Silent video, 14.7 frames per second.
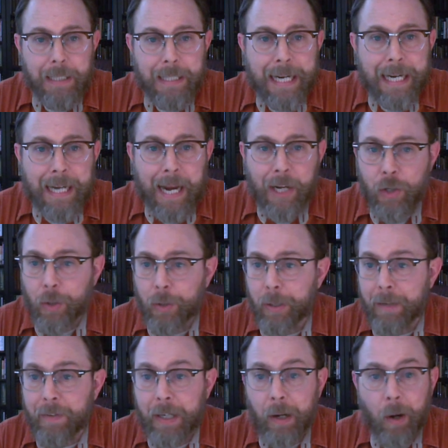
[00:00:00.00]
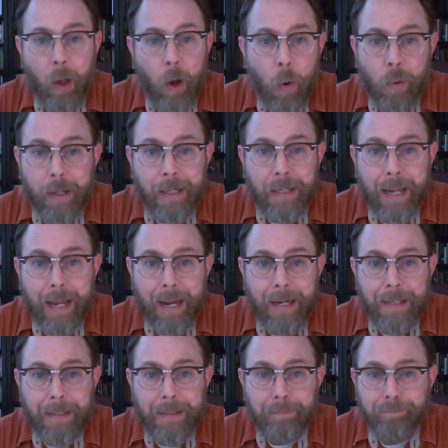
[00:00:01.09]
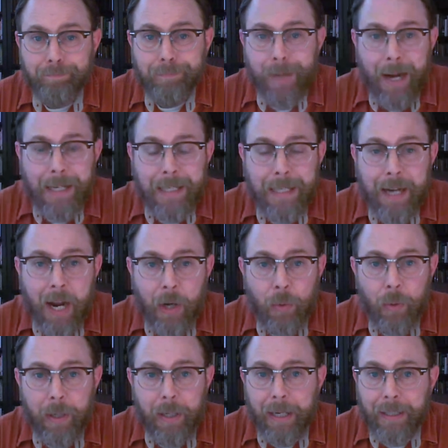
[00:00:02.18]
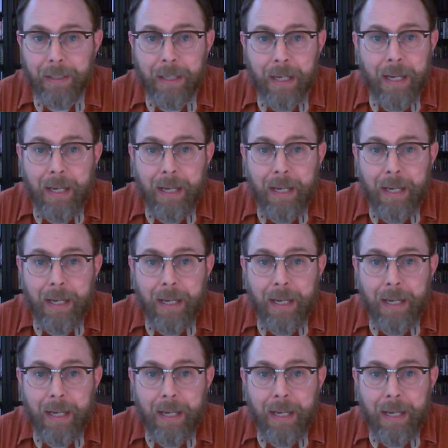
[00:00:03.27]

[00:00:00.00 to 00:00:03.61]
teenager living alone in 1900 and